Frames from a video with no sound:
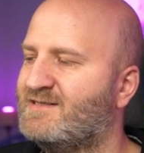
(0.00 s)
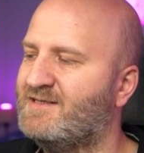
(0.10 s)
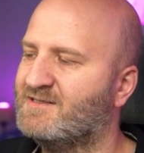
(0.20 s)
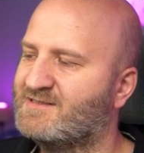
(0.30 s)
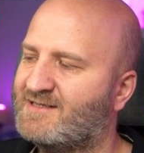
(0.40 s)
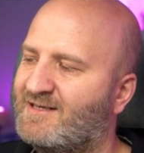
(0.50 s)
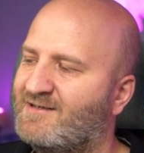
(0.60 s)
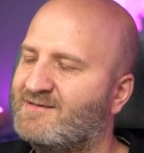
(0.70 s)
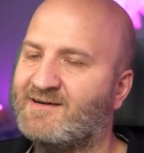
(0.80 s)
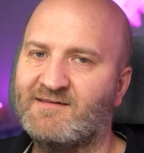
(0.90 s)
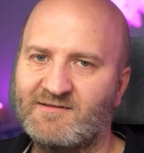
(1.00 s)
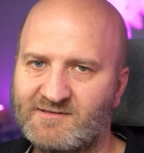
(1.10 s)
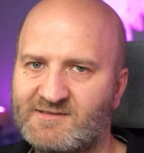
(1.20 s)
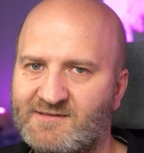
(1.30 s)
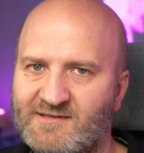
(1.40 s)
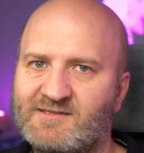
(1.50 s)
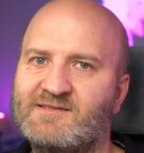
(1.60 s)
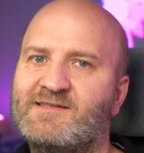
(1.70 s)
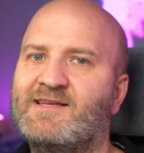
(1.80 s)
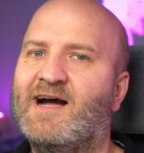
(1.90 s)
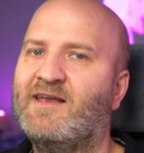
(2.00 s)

Here's the client others. This is an